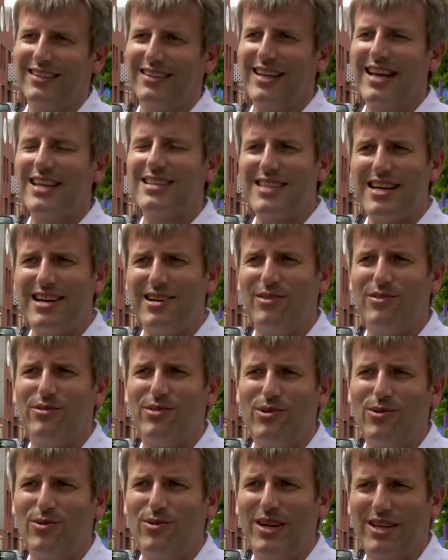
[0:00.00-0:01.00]
gets out
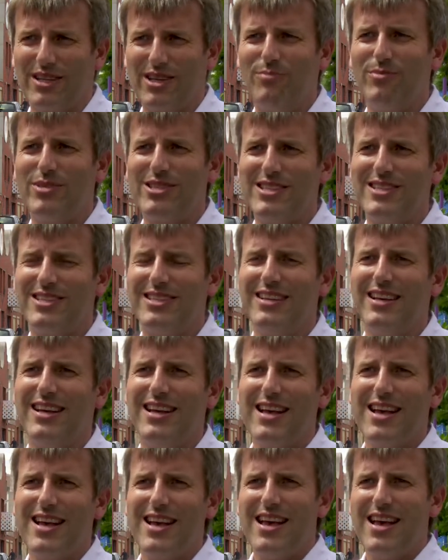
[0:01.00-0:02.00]
through a competition.
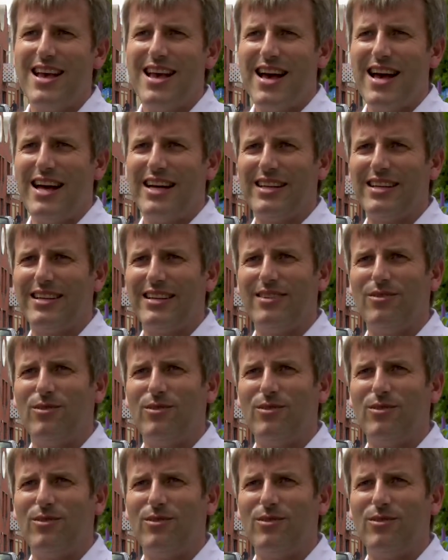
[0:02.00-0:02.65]
And